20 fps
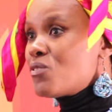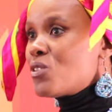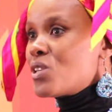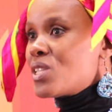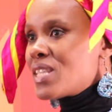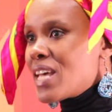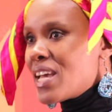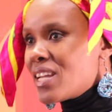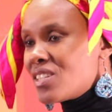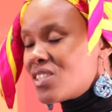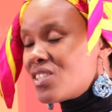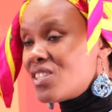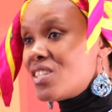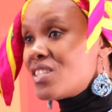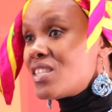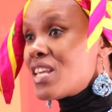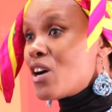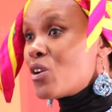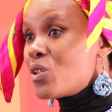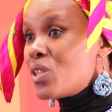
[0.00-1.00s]
for
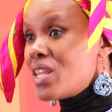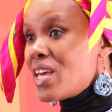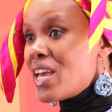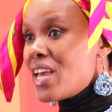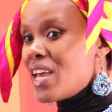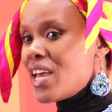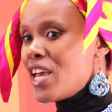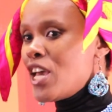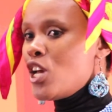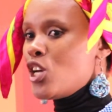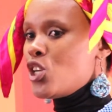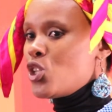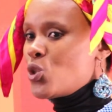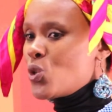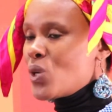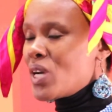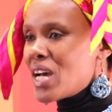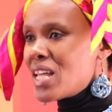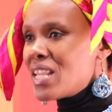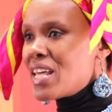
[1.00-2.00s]
scientists out there
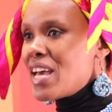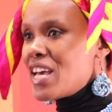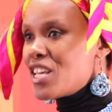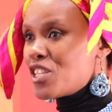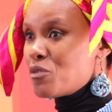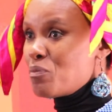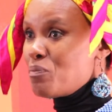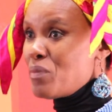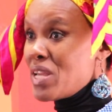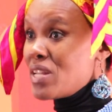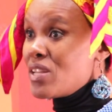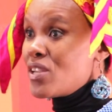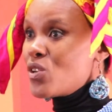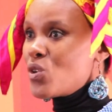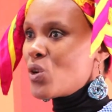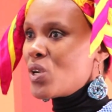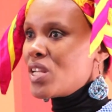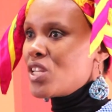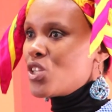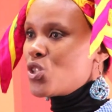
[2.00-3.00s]
to gather as many
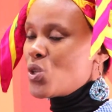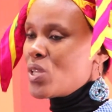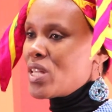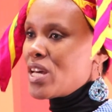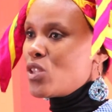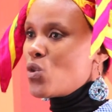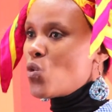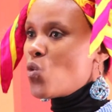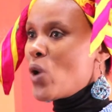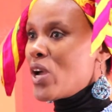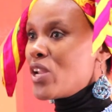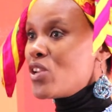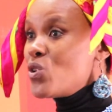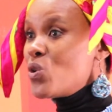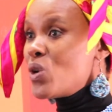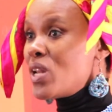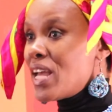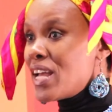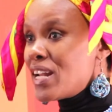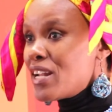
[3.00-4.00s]
knowledge so that when
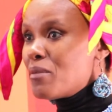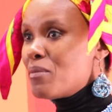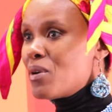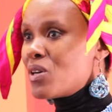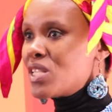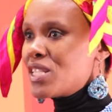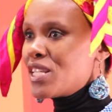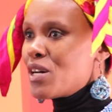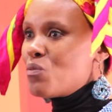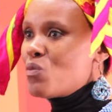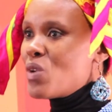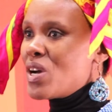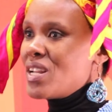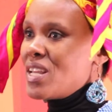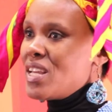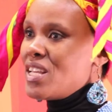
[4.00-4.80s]
you learn about someone,